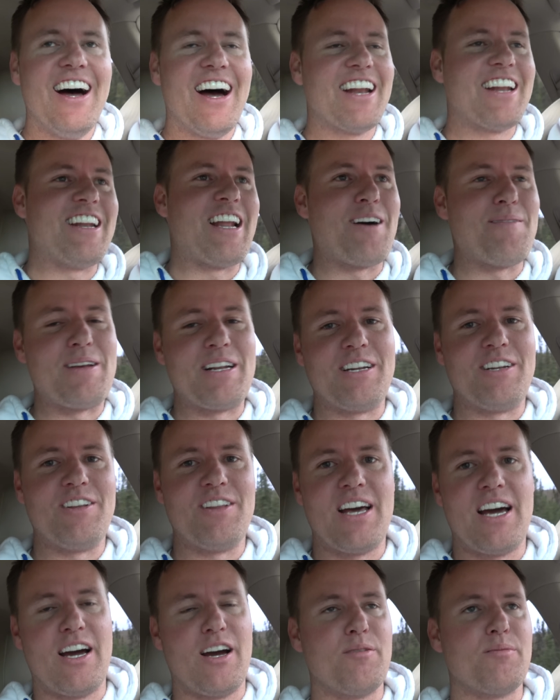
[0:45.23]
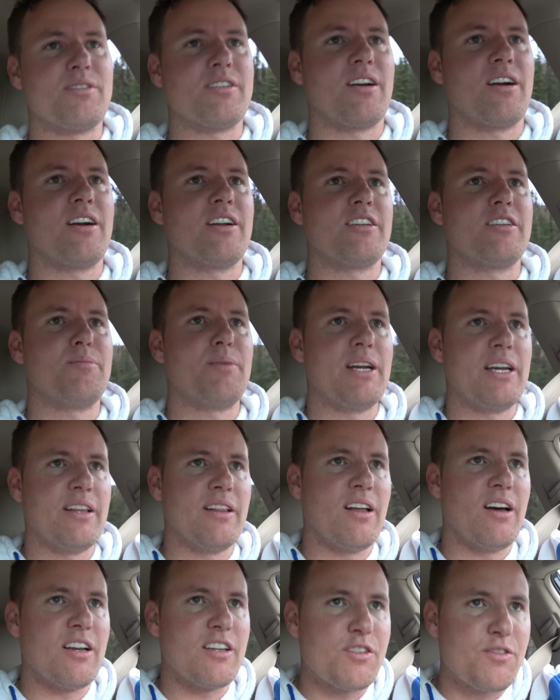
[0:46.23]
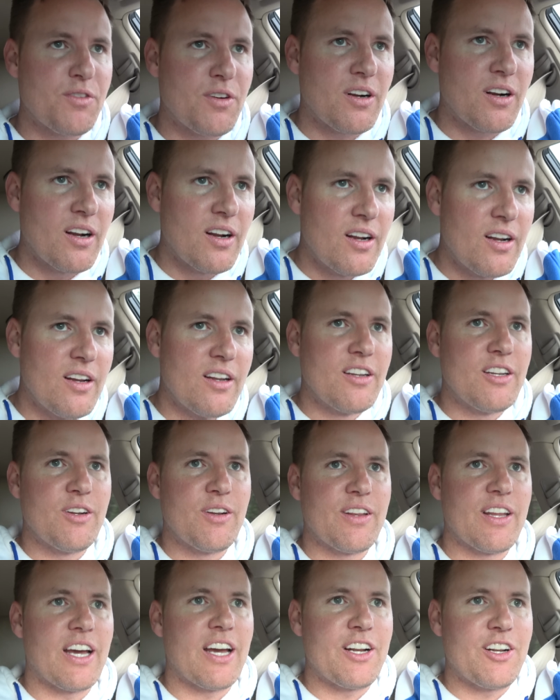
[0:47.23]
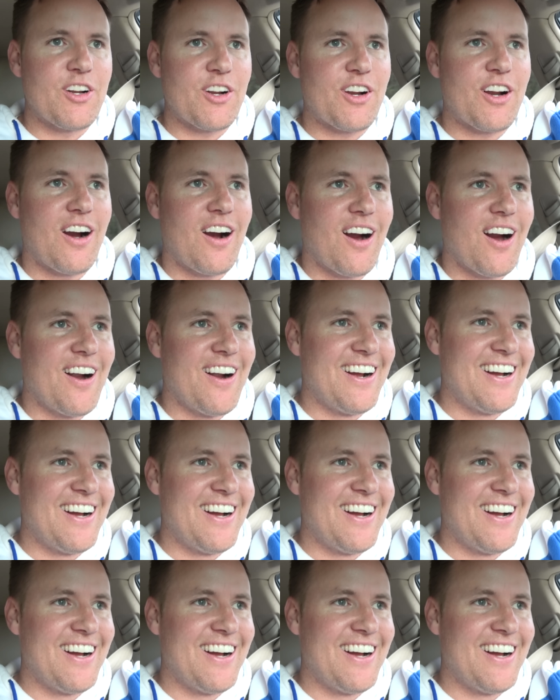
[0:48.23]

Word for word: I did not mean to do that. I'm sorry to my in-laws for doing that in your car,